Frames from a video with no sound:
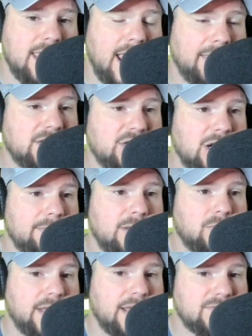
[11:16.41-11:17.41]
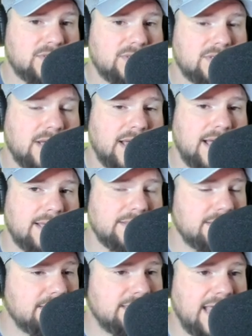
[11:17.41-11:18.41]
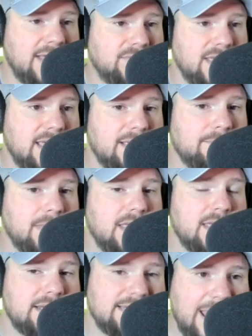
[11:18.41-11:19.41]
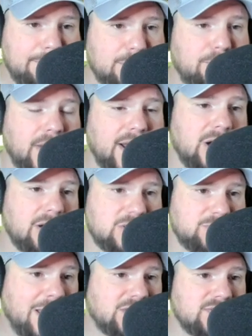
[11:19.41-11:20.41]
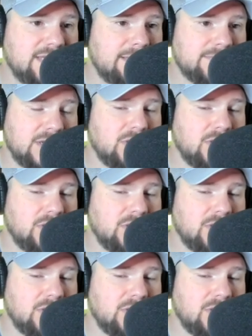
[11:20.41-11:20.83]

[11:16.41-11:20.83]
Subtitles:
And then Jeremy Reeves, safety, depth player, special teams.